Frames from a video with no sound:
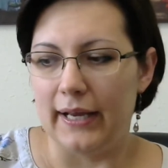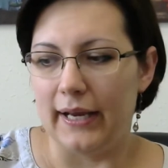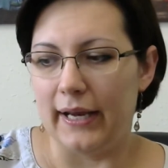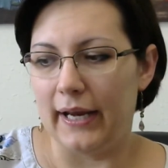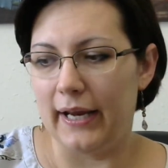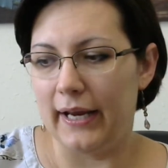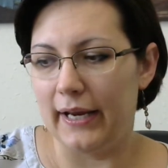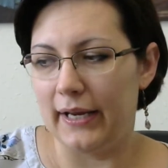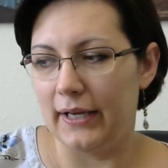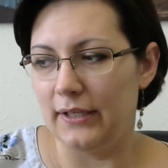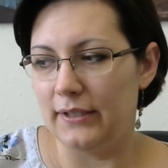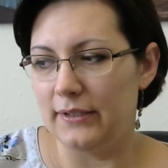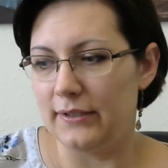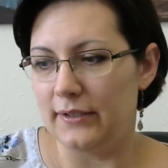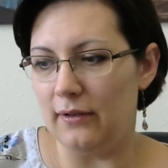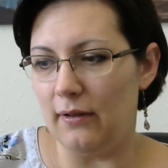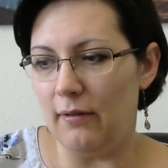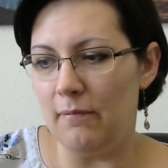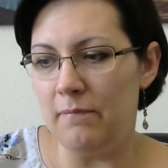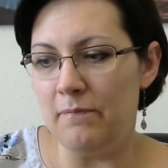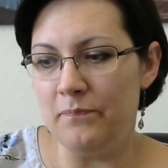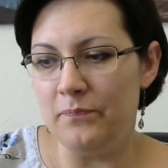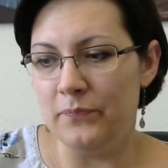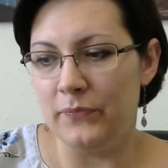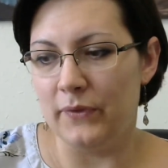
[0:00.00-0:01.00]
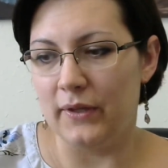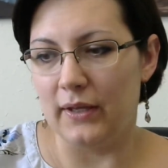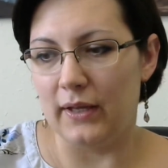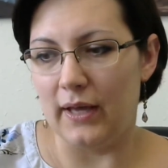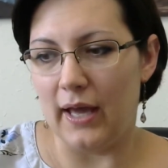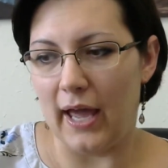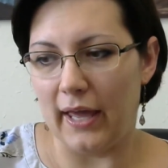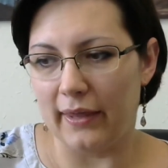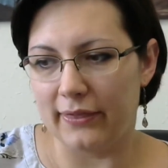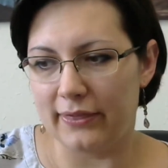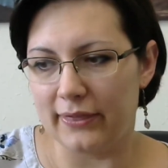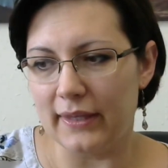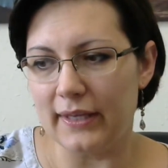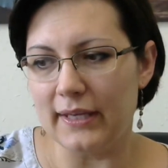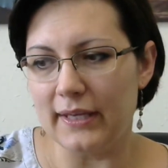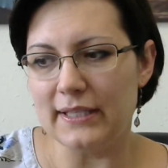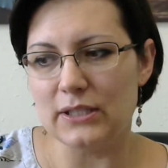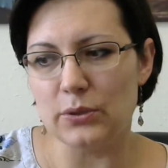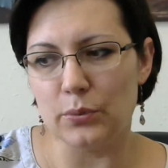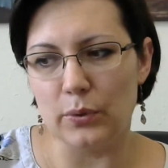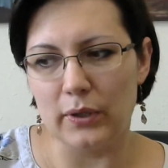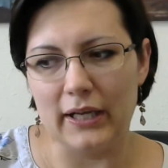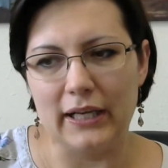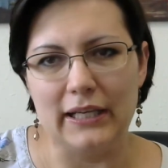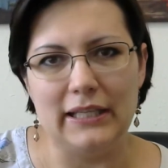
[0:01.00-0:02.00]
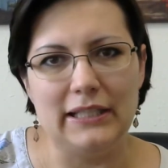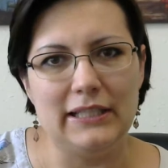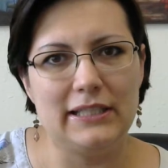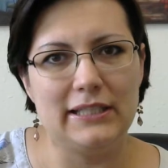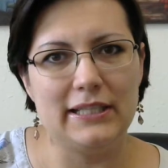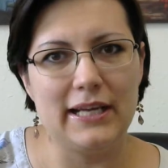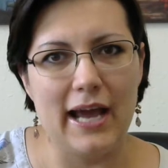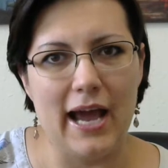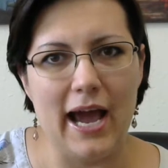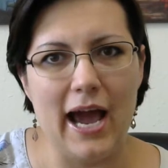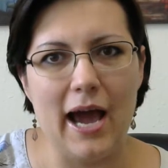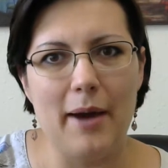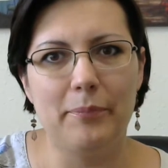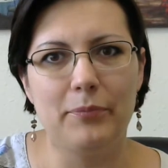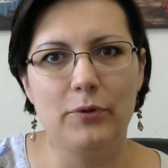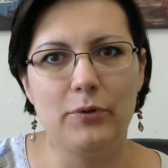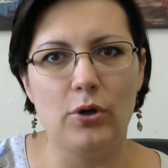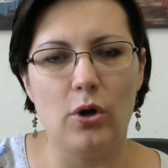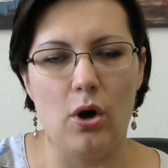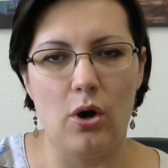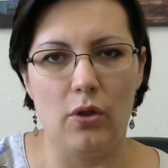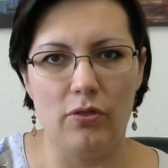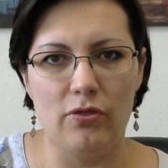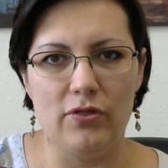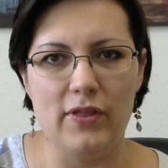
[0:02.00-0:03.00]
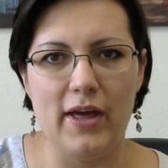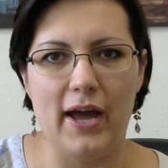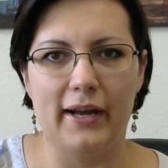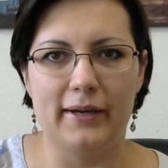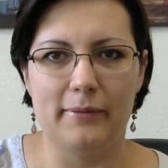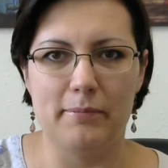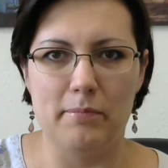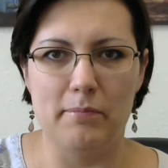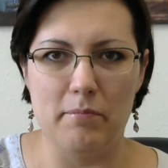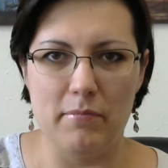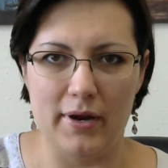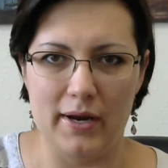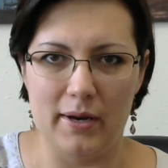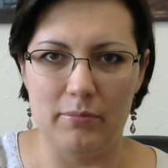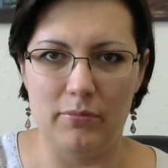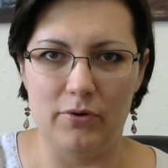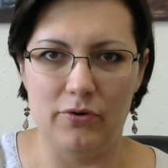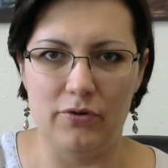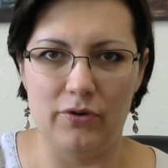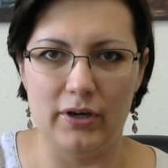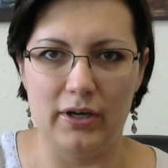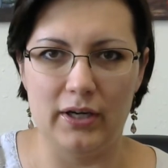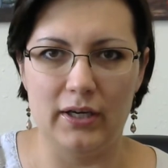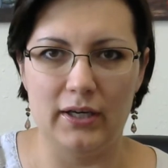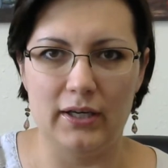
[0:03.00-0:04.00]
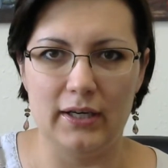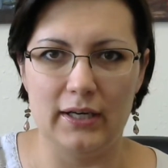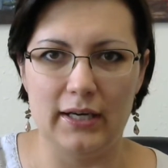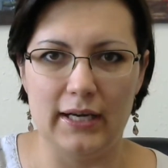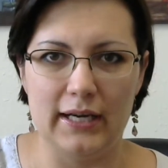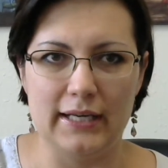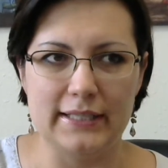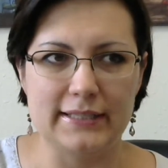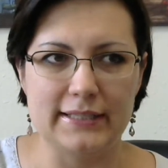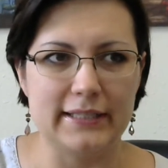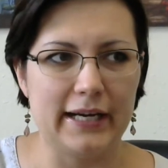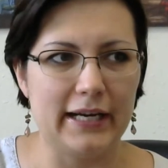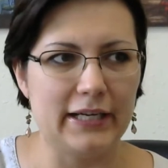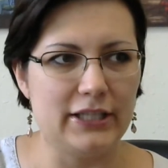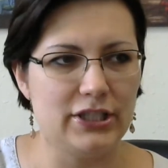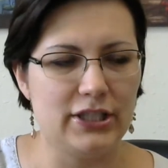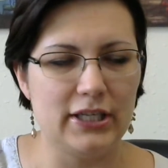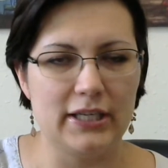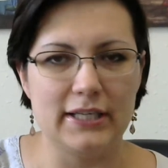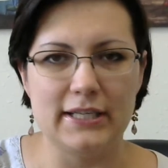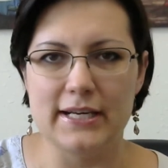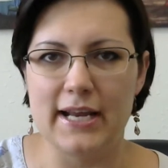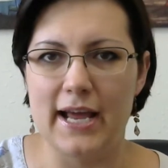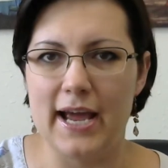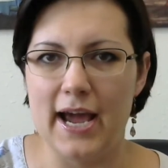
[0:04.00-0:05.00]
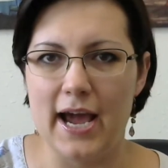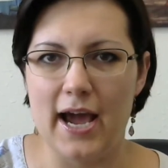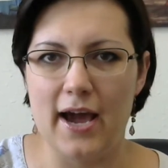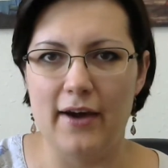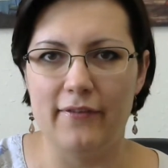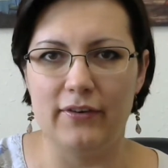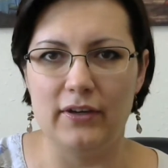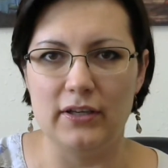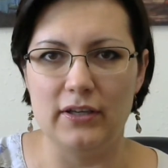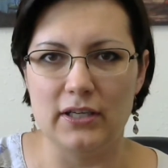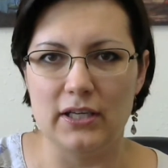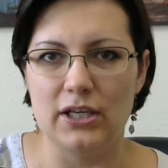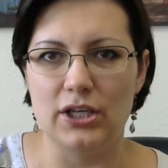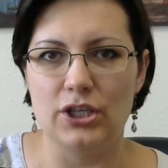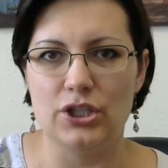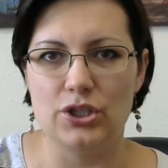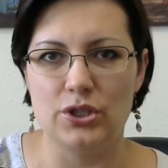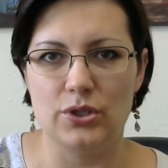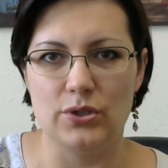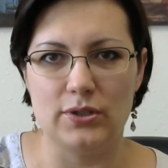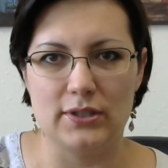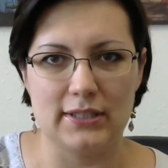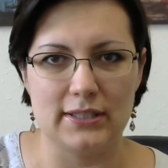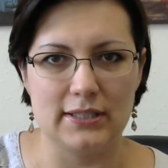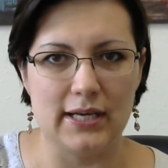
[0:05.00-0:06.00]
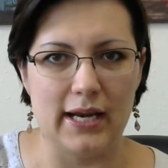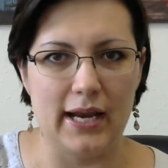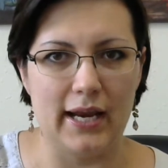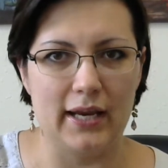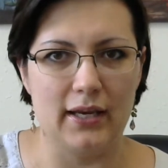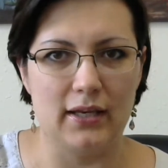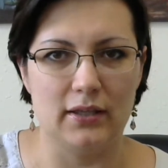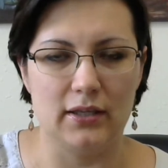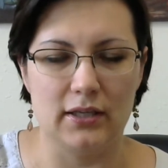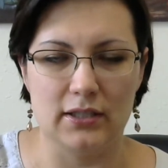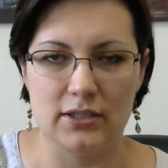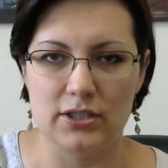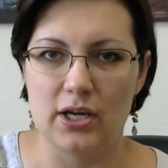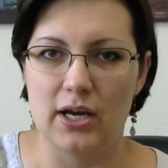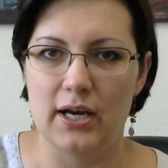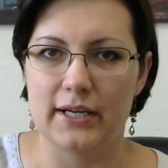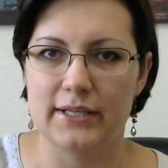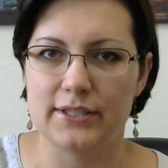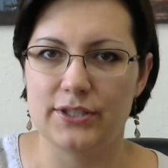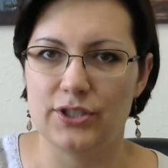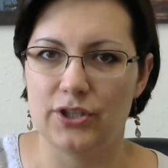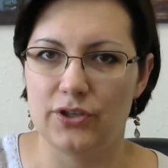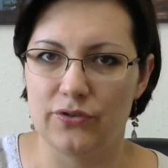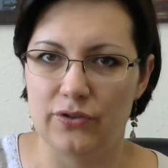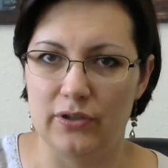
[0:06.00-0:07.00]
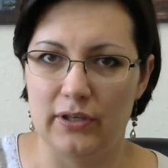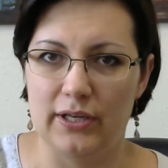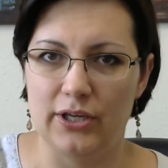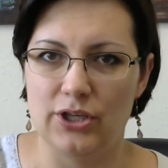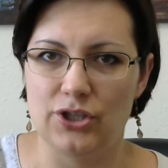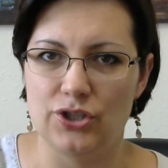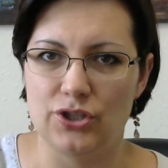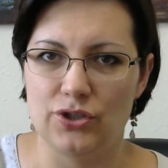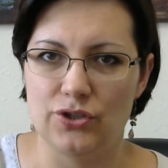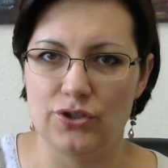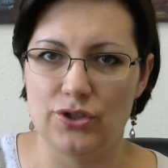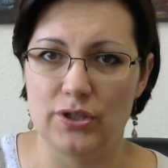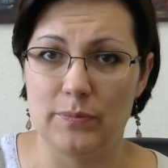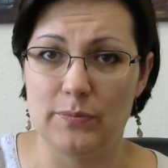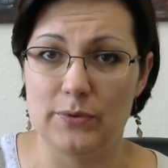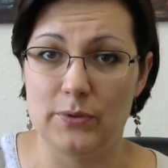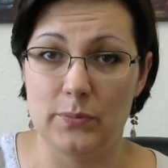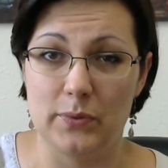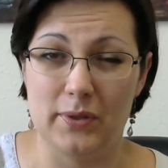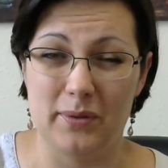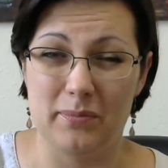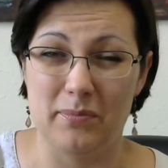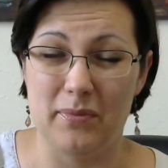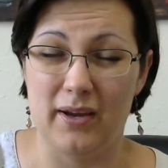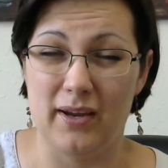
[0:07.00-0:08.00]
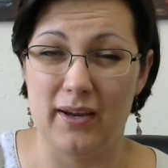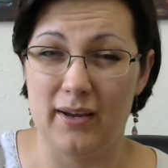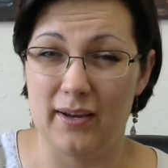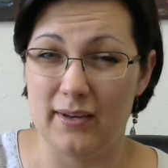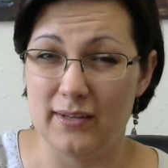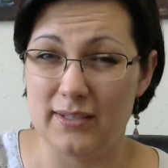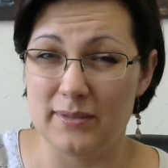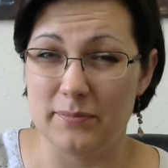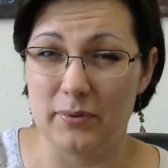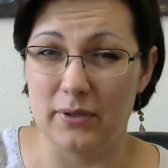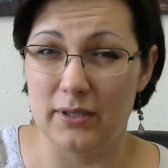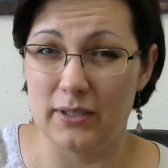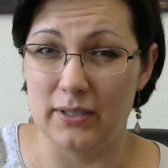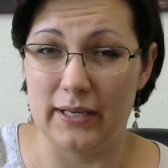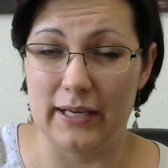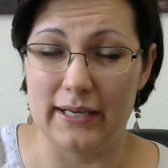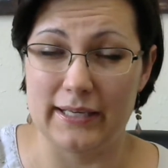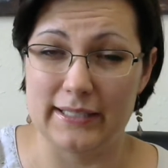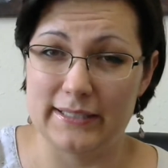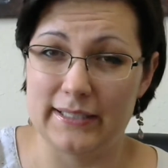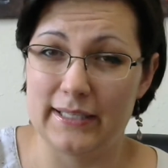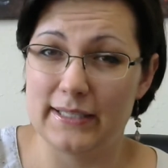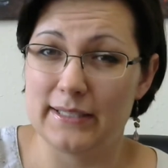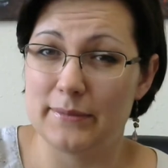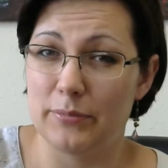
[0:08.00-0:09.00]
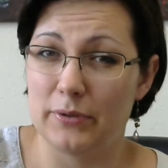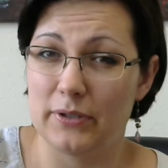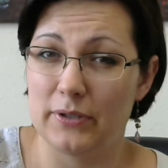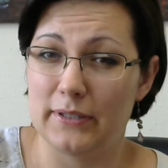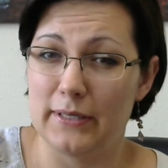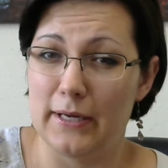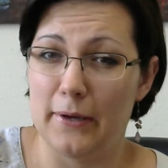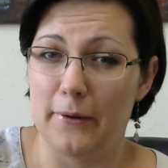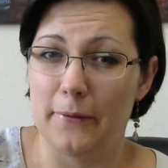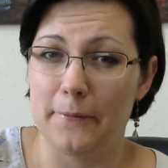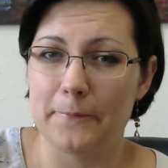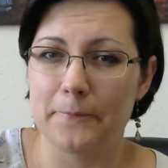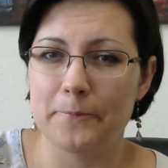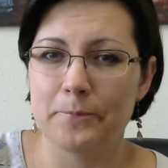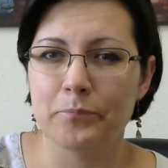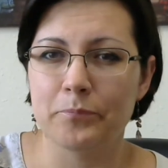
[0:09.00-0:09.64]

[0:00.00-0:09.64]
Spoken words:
And I think it's when I tapped on that memory is that I didn't have a need to stay in a toxic relationships with my husband, ex-husband now.